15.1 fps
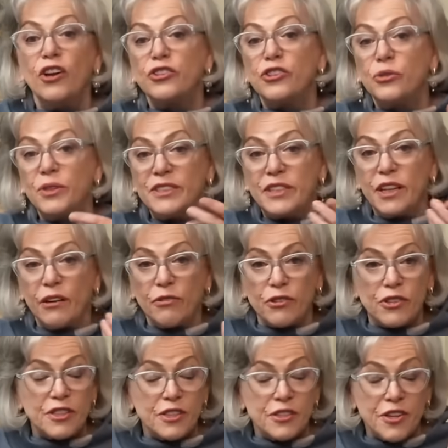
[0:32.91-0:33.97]
to a silver
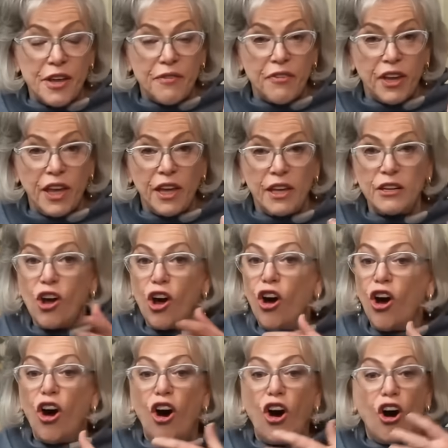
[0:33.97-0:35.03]
certificate,
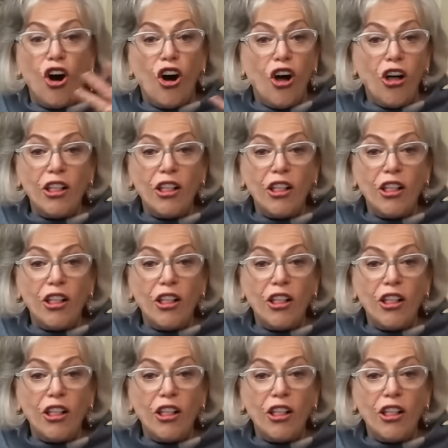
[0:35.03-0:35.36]
all